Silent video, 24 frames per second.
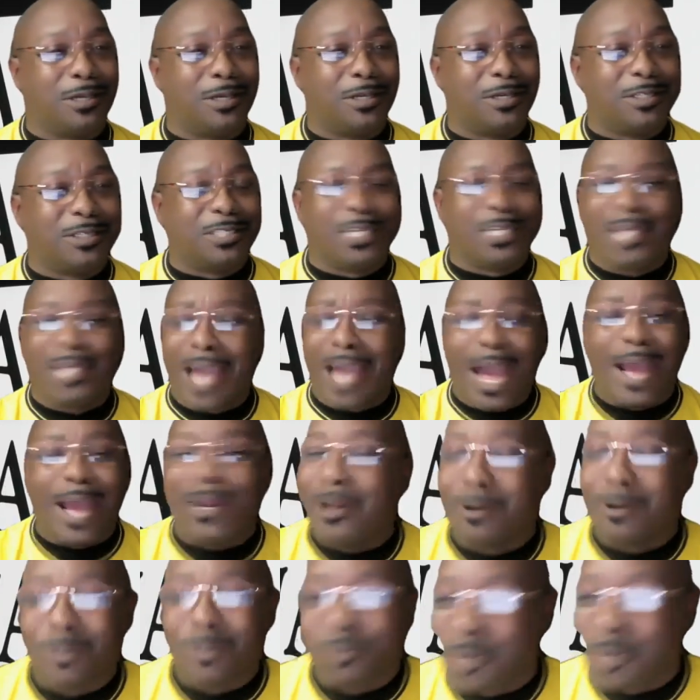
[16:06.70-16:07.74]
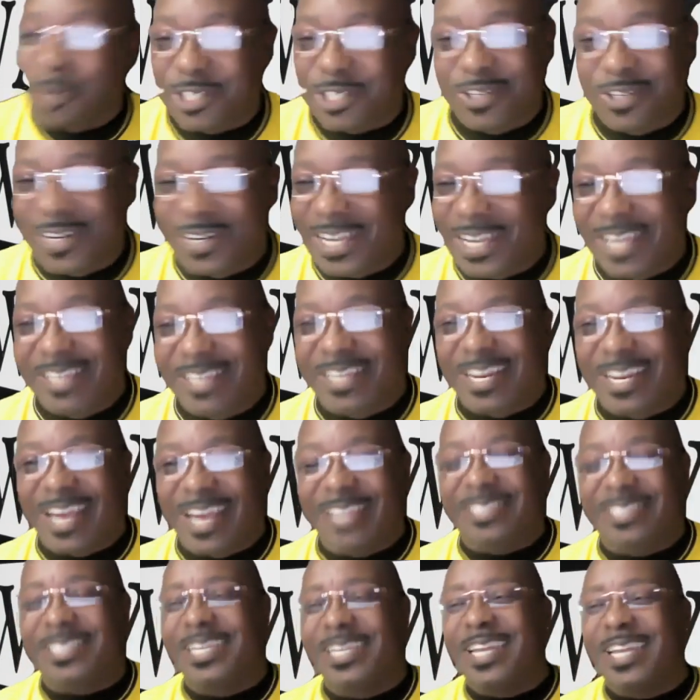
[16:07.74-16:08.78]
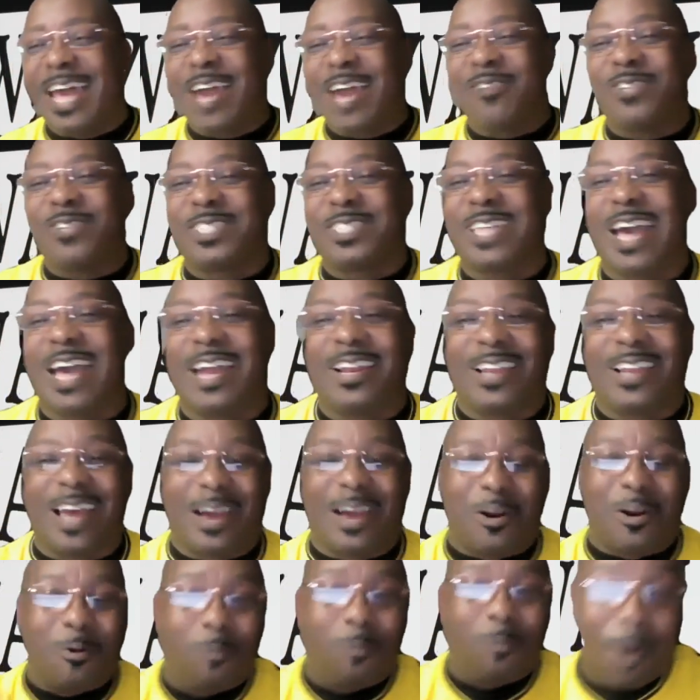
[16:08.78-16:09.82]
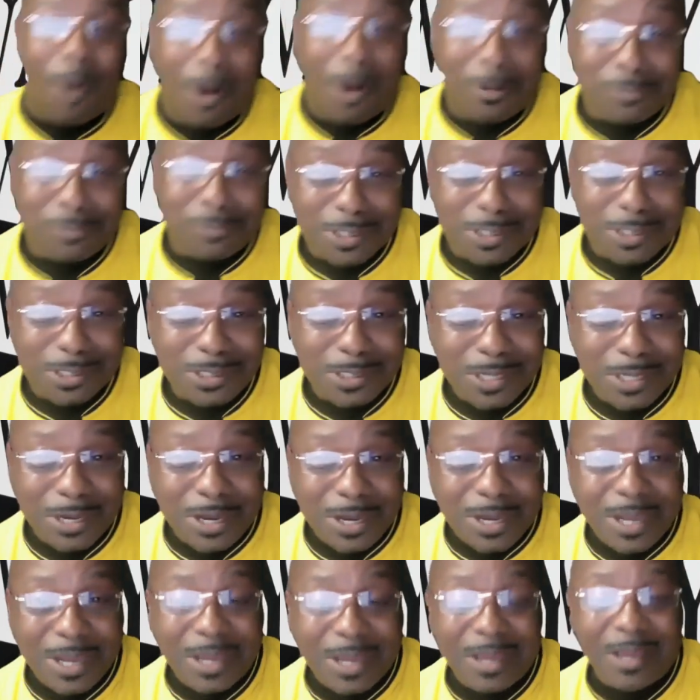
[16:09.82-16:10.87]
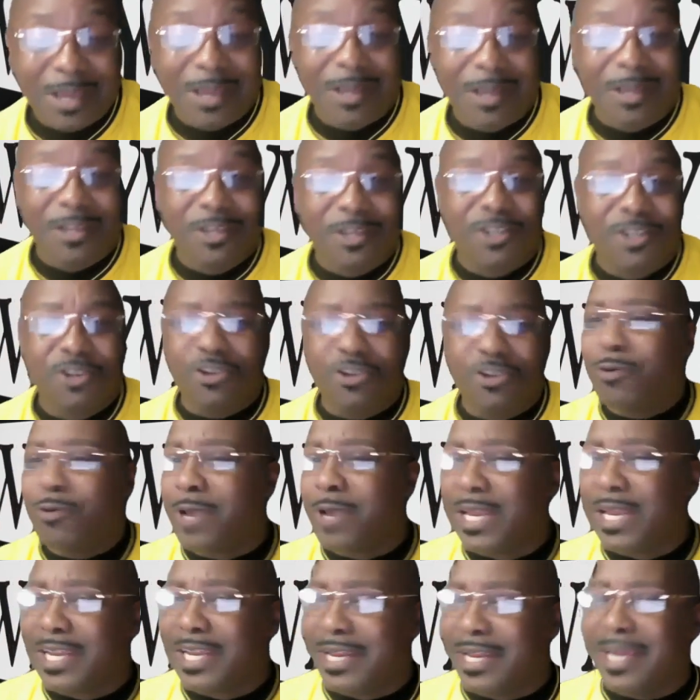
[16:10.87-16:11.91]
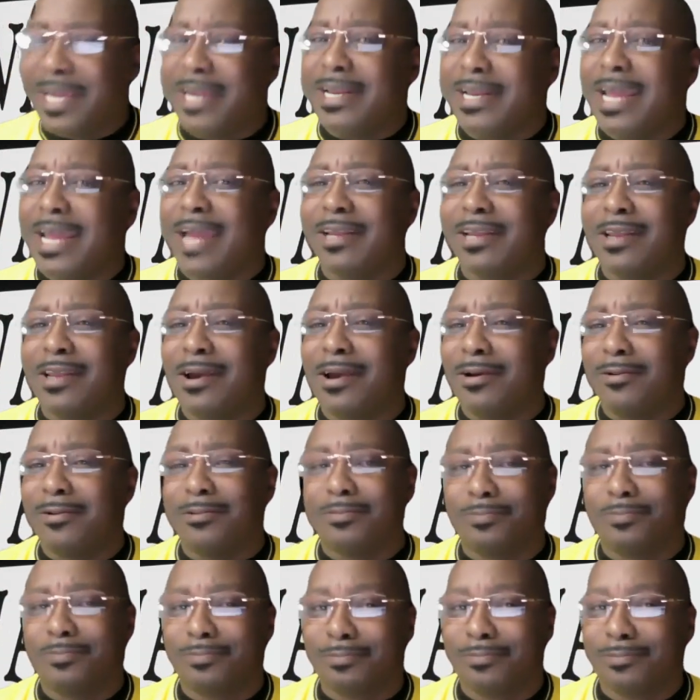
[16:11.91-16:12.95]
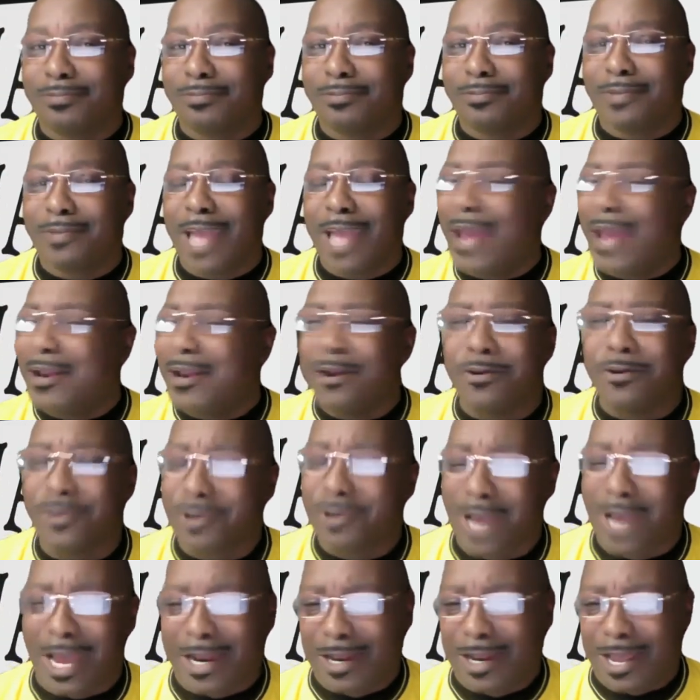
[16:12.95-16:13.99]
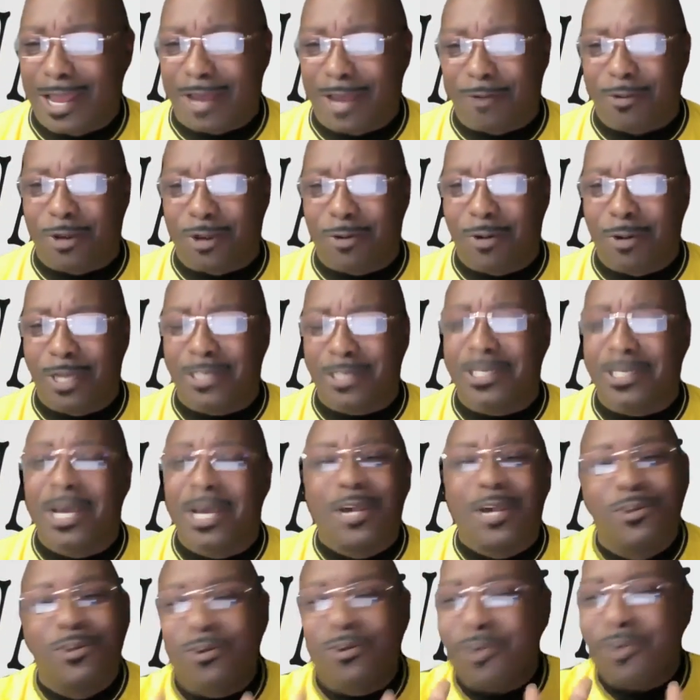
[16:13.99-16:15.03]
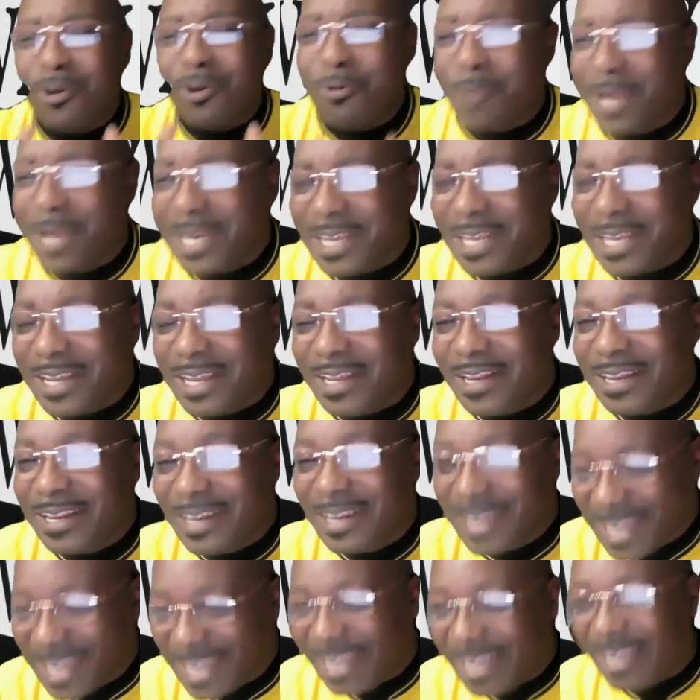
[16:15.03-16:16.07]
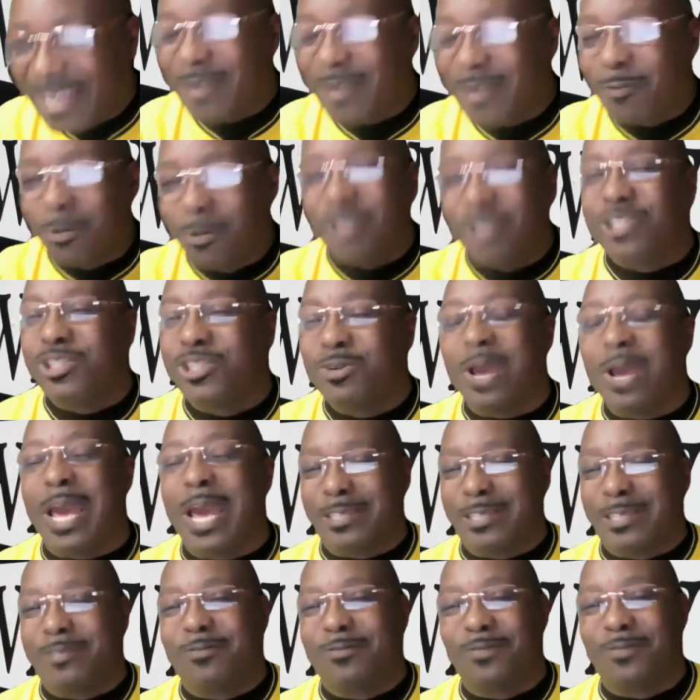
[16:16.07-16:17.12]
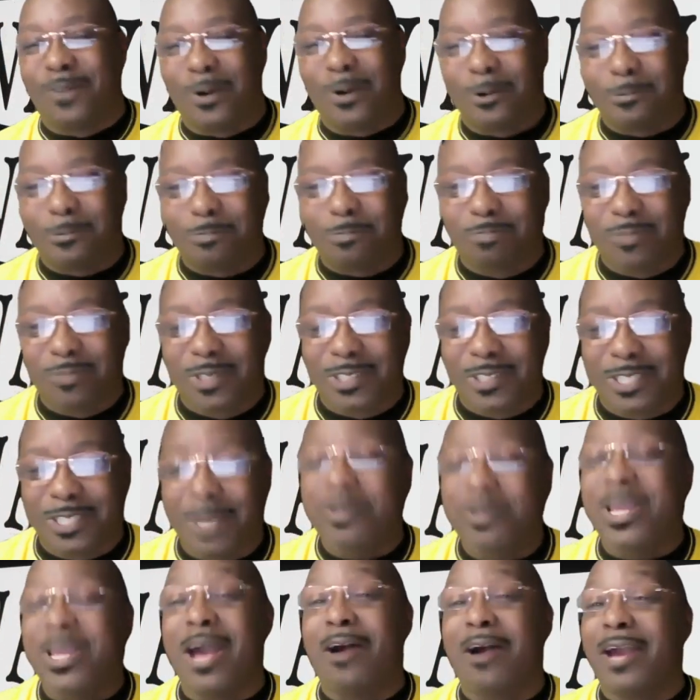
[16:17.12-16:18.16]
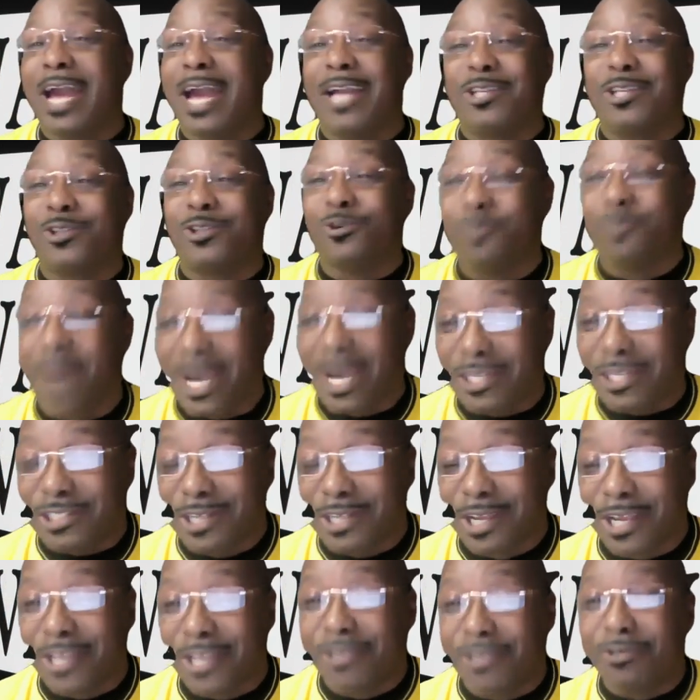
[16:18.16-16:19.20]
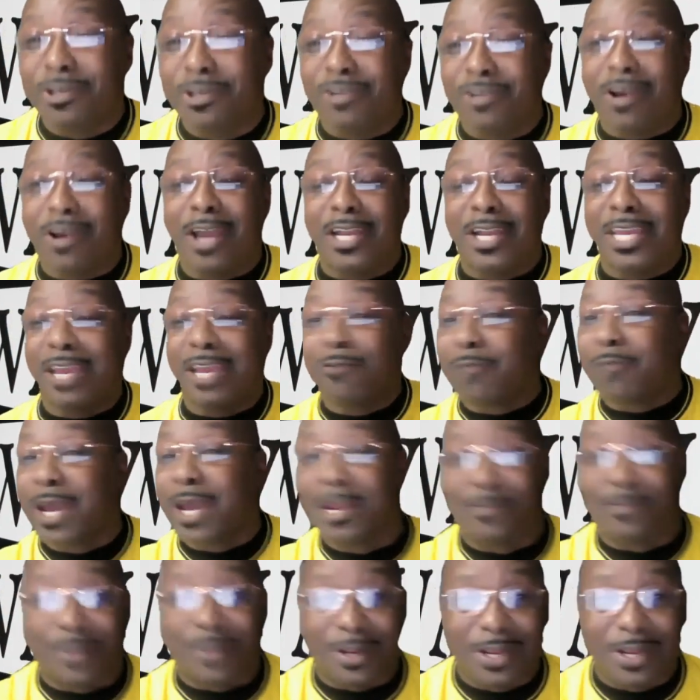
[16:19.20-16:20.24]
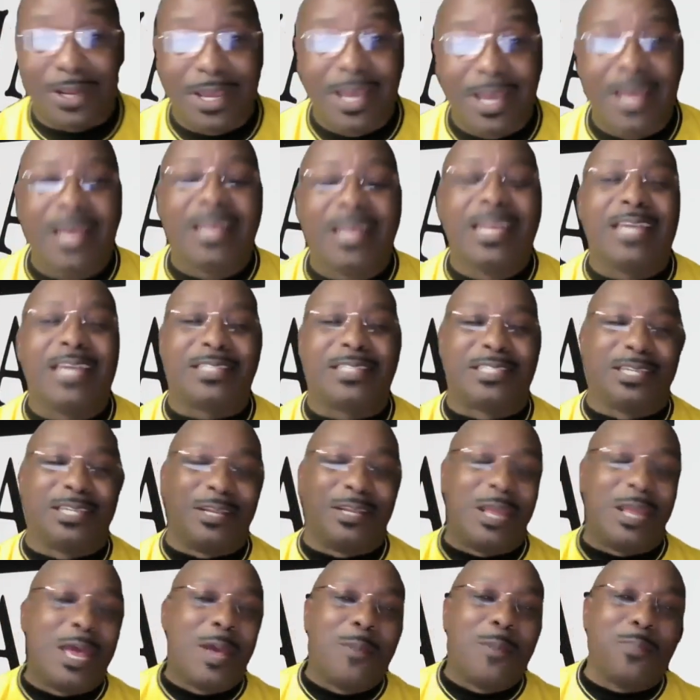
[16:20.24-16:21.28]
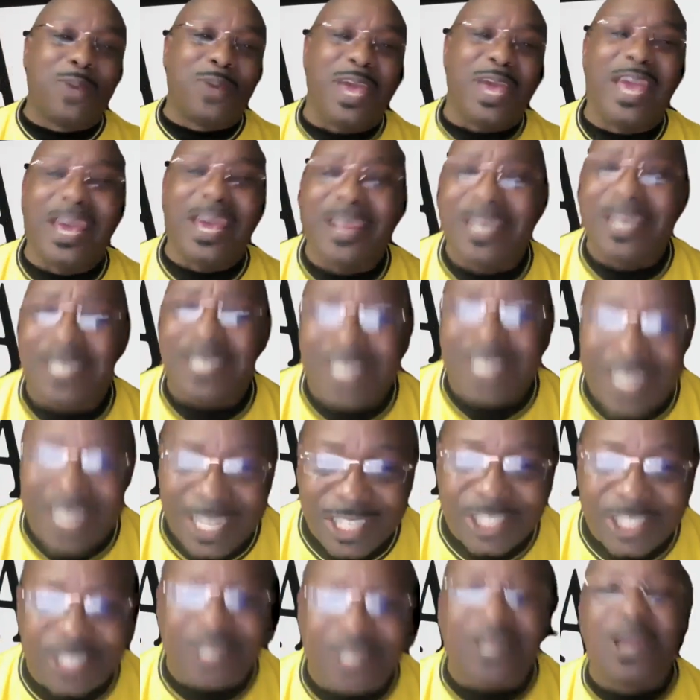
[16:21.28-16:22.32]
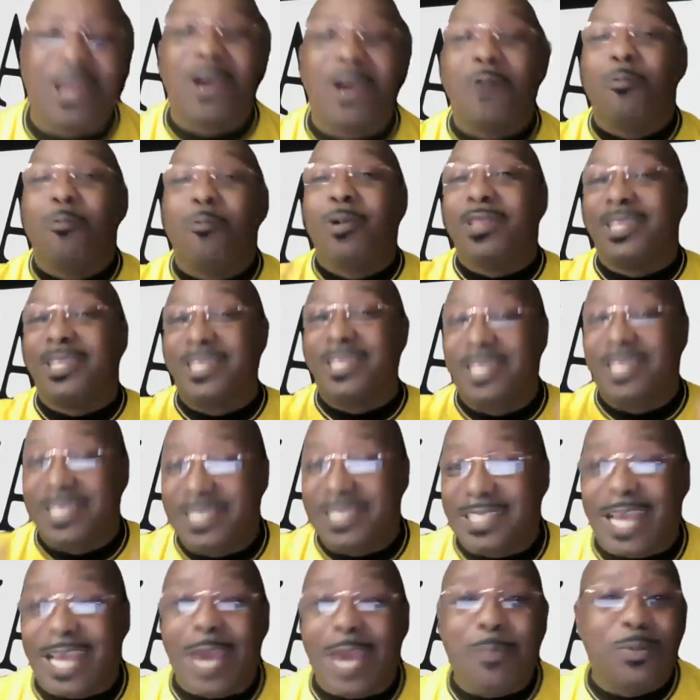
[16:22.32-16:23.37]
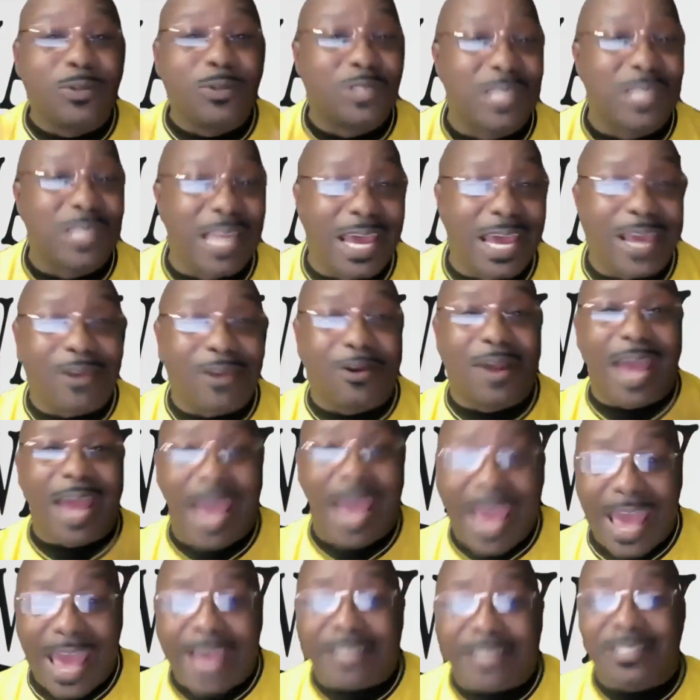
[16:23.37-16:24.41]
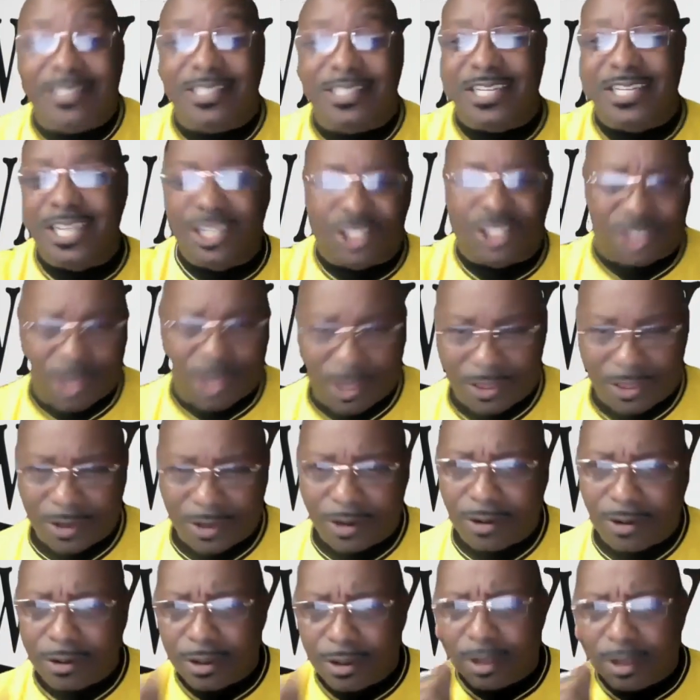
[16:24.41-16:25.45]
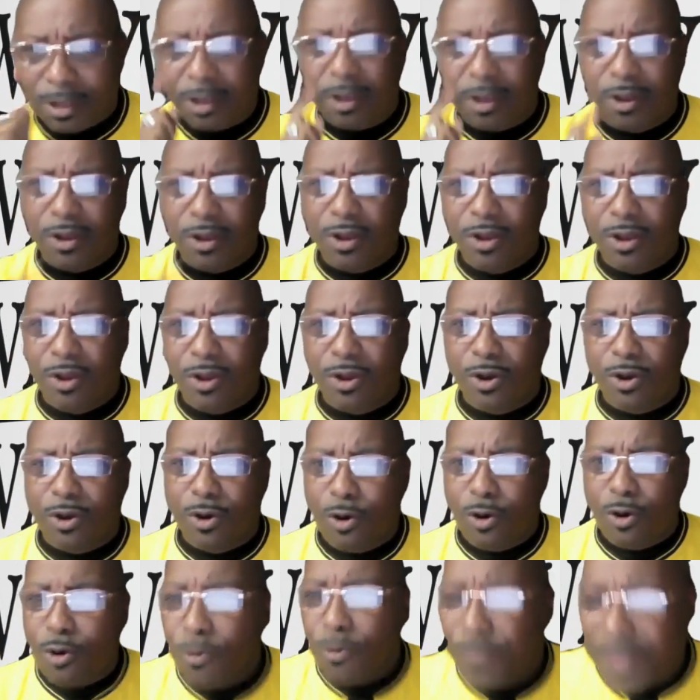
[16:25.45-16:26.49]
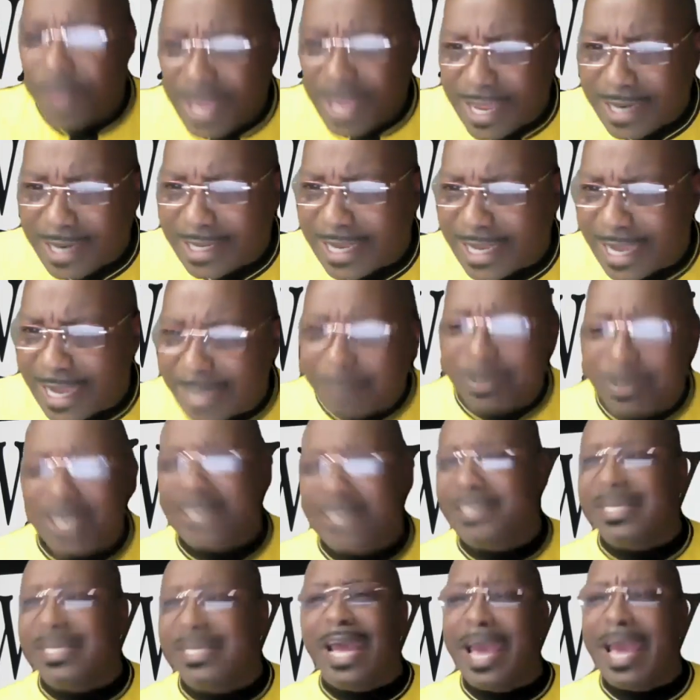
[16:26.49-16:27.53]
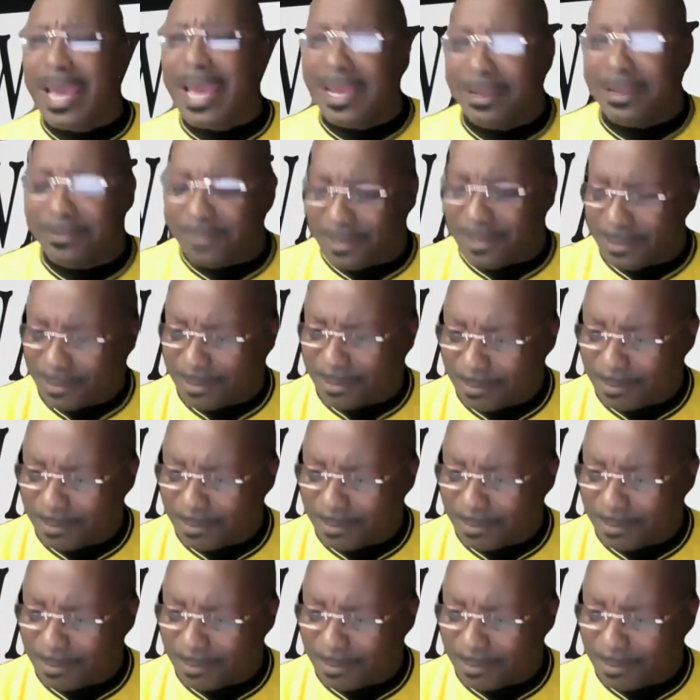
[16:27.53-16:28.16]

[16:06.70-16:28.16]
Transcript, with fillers: See, God knows what you need tonight. See, a lot of us got a lot of wants. Do you really need that, though? I know you got a lot of requests. Do you really need what you asking for? Some of y'all got too much and you trying to get rid of it. Listen, paying attention when the disciples later asked each other, who then can be saved?